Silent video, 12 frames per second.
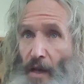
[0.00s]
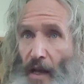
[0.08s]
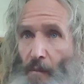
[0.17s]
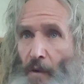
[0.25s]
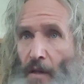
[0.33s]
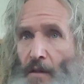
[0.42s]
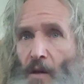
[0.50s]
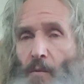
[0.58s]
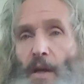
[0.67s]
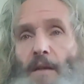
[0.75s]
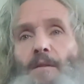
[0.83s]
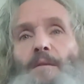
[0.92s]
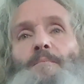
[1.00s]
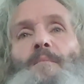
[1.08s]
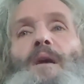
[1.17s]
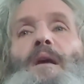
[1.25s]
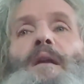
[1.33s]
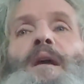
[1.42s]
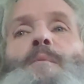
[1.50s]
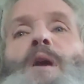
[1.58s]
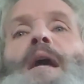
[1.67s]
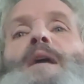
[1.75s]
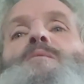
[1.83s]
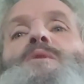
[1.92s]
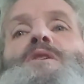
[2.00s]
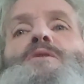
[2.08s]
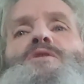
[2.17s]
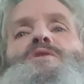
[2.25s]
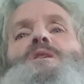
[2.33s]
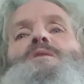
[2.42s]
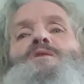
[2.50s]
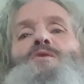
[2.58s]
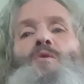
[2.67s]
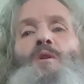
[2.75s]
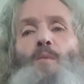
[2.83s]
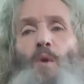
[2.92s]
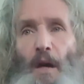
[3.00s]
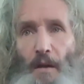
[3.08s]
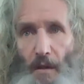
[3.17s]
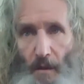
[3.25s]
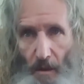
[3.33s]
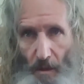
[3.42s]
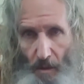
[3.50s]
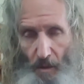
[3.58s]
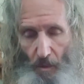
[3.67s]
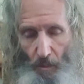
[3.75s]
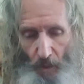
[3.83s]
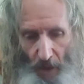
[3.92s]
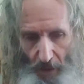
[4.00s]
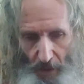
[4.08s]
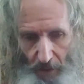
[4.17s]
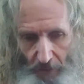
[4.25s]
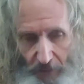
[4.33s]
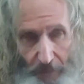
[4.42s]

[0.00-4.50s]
my yard waste. Number 8, reduce stormwater runoff.